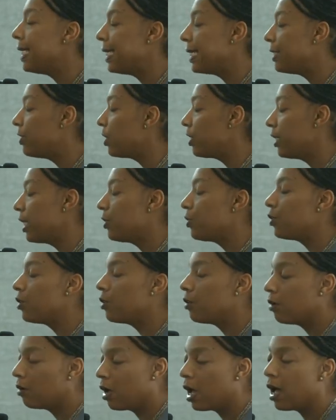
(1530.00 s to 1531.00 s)
and
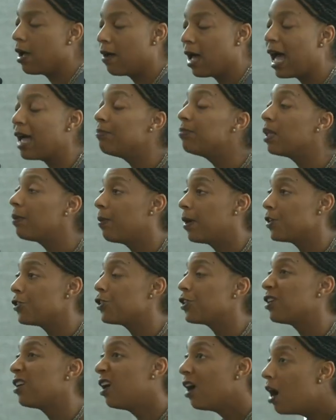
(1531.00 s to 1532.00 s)
gestational uh, high blood
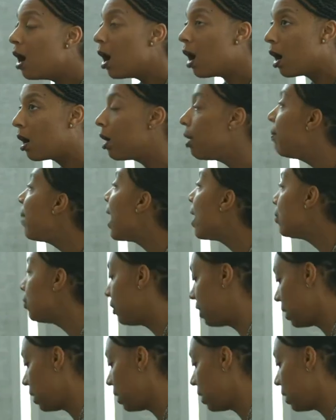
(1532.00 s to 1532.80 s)
pressure are about